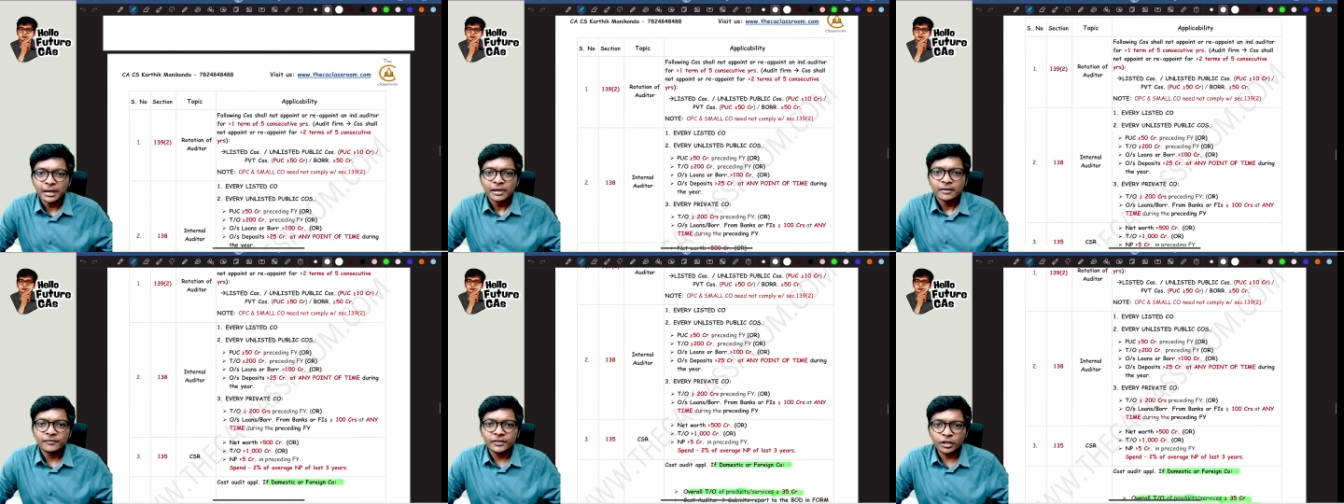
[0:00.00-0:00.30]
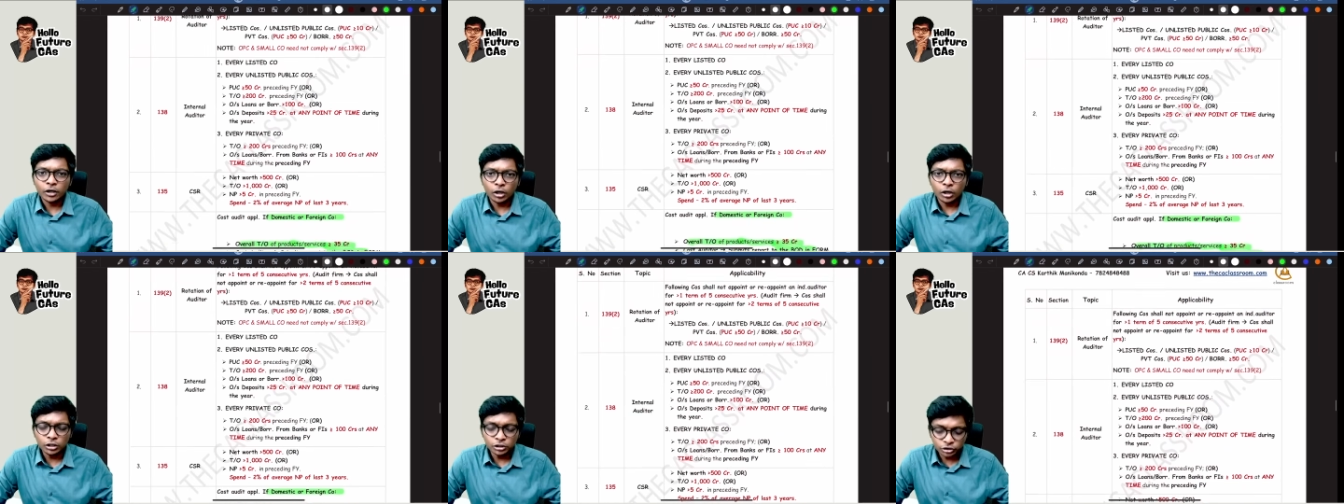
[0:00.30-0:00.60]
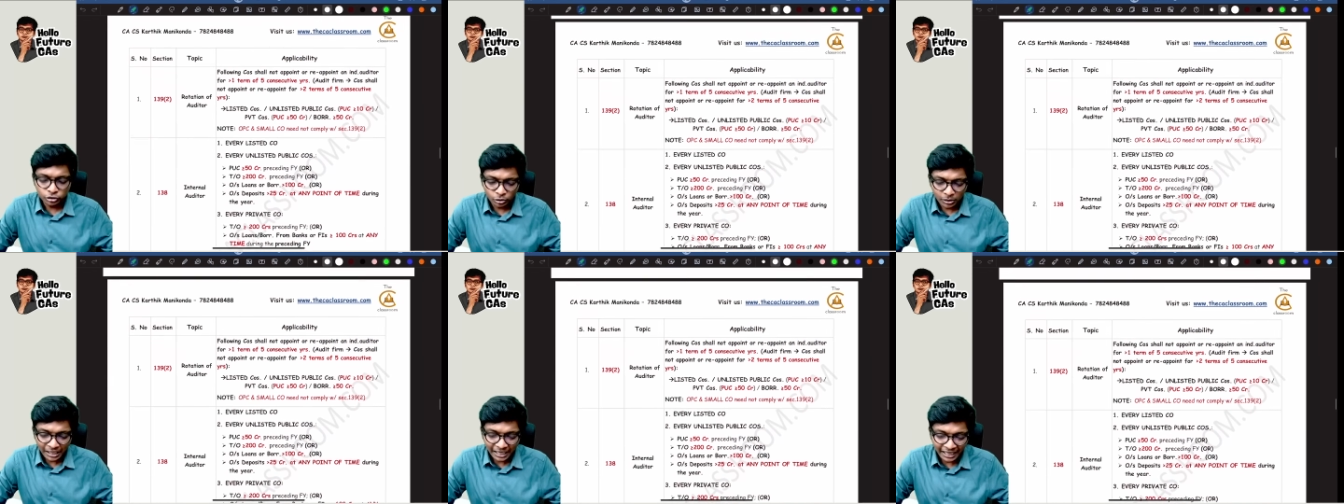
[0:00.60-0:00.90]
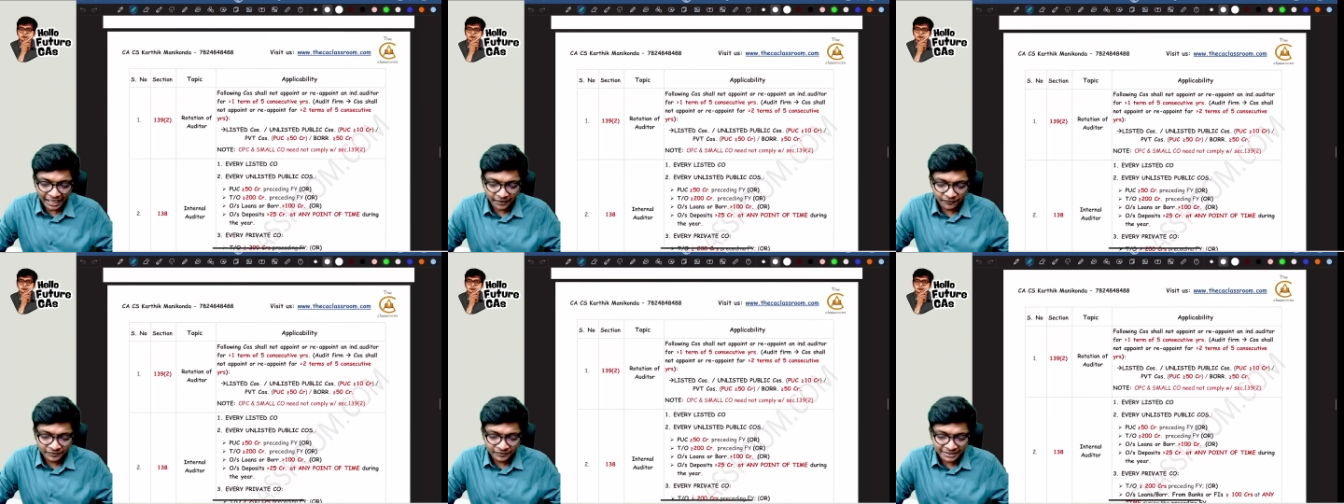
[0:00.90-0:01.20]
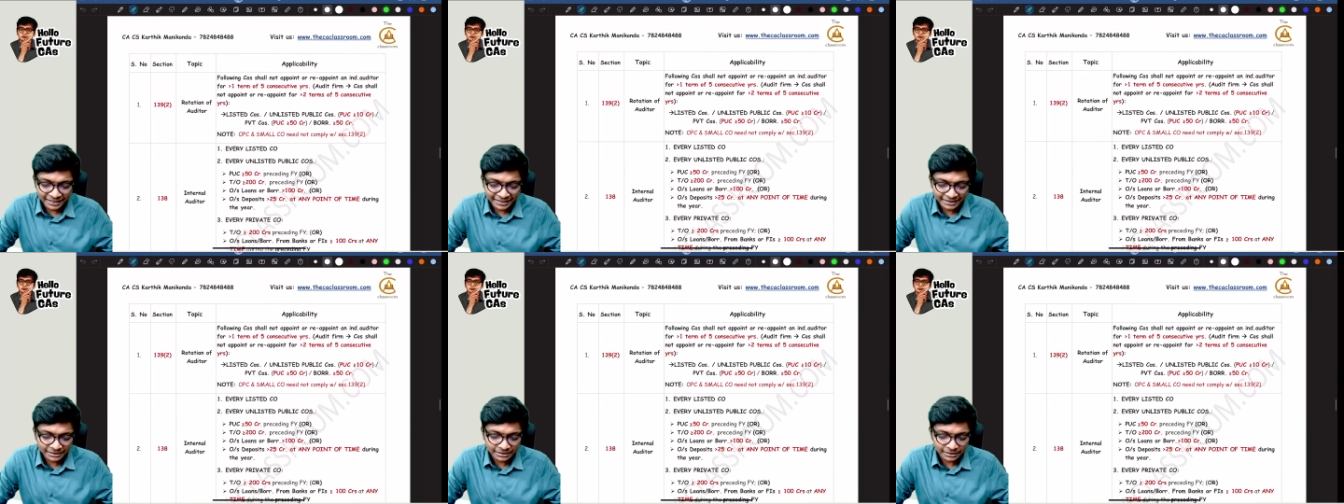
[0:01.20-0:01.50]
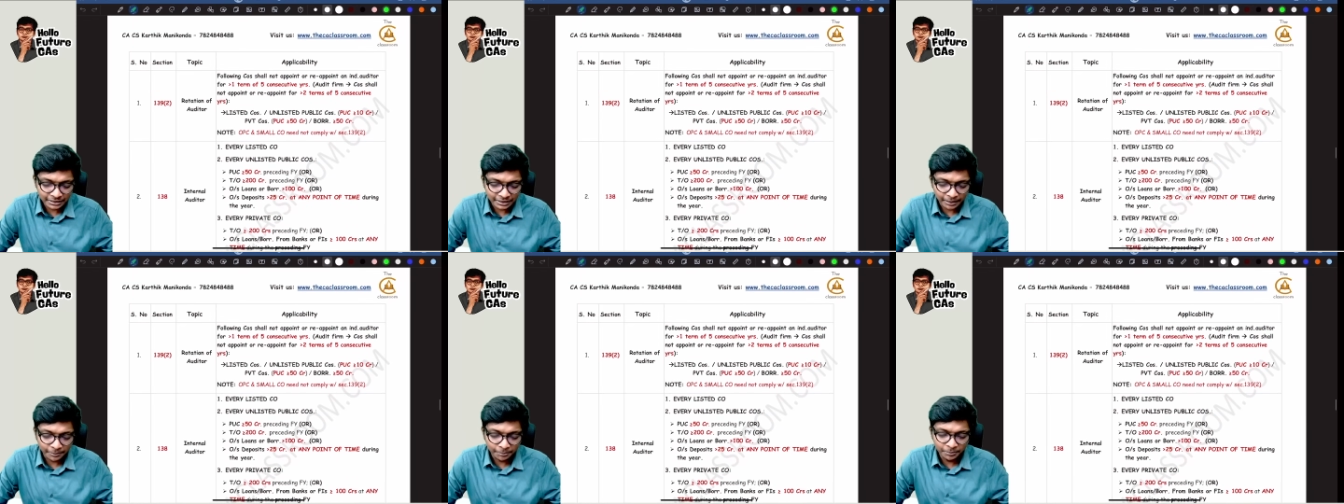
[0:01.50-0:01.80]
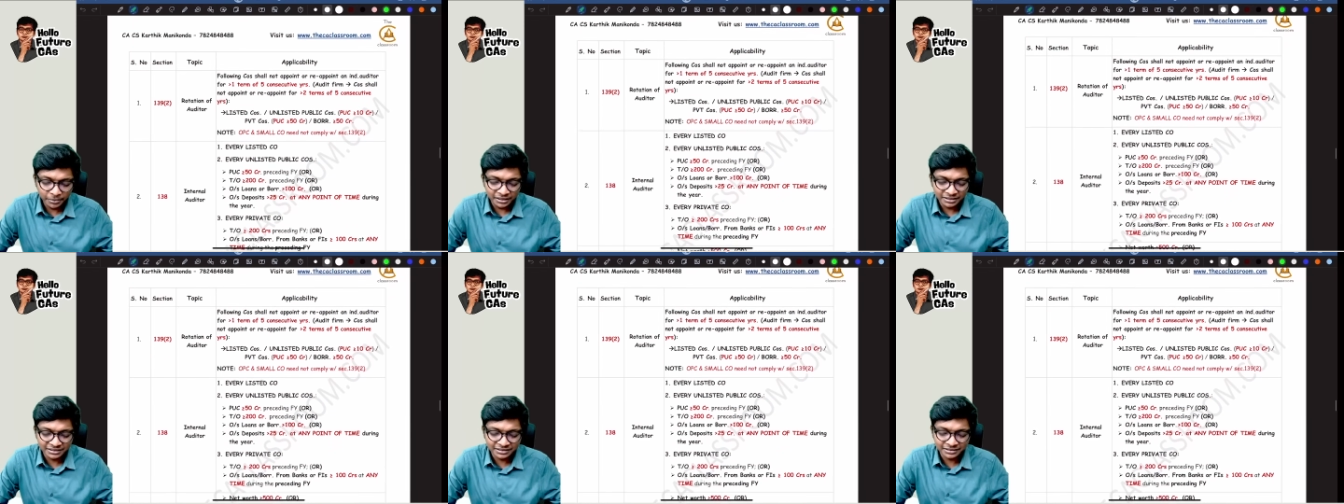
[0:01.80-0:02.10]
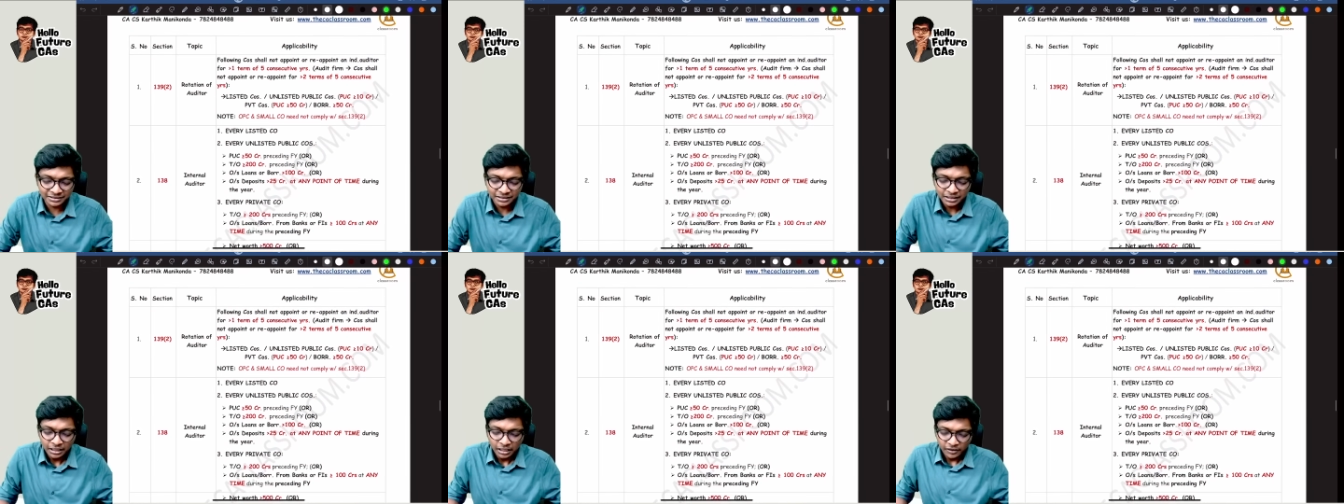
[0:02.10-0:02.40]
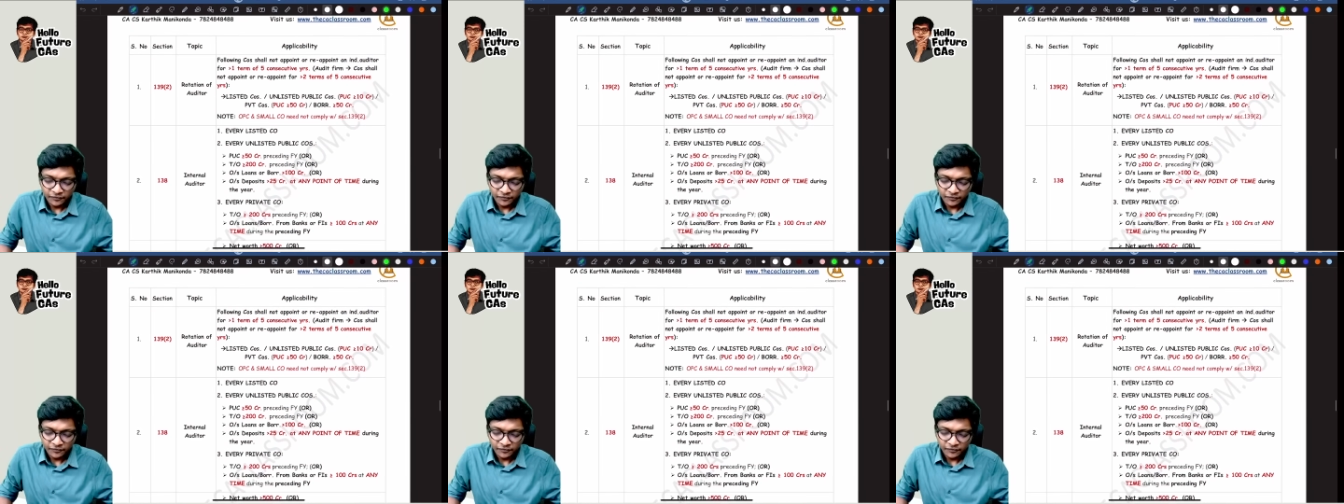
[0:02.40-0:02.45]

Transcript: we also have these numbers.